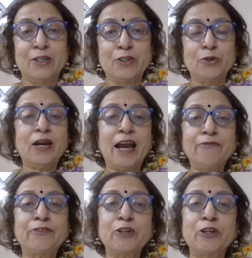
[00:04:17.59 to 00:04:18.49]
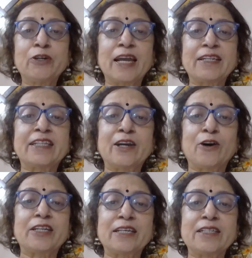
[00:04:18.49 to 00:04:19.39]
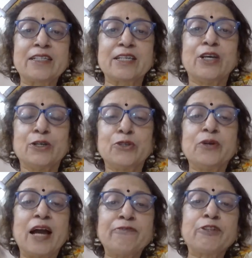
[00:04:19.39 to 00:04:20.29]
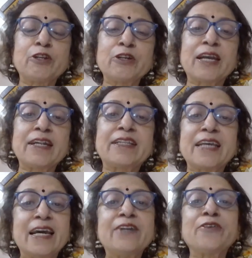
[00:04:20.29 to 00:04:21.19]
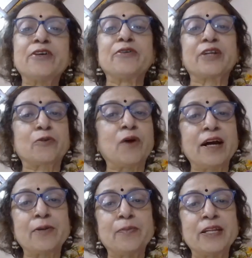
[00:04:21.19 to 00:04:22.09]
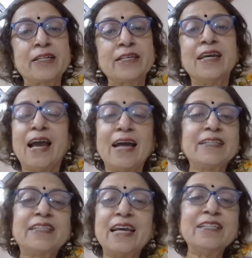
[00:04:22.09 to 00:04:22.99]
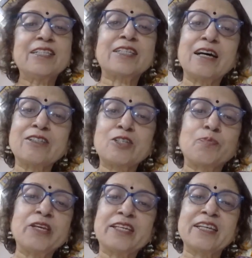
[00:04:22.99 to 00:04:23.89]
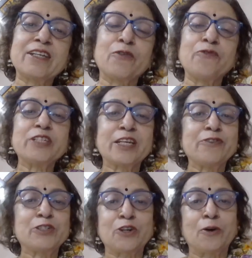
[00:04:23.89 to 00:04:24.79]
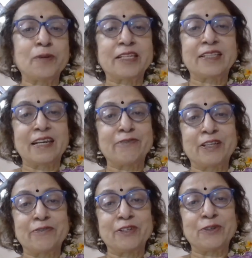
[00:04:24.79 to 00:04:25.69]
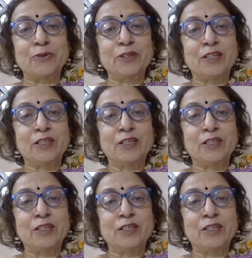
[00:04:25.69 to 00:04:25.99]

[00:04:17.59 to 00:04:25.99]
You have to look at the audience, you have to look at their requirement, and then start speaking on whichever topic they have given you.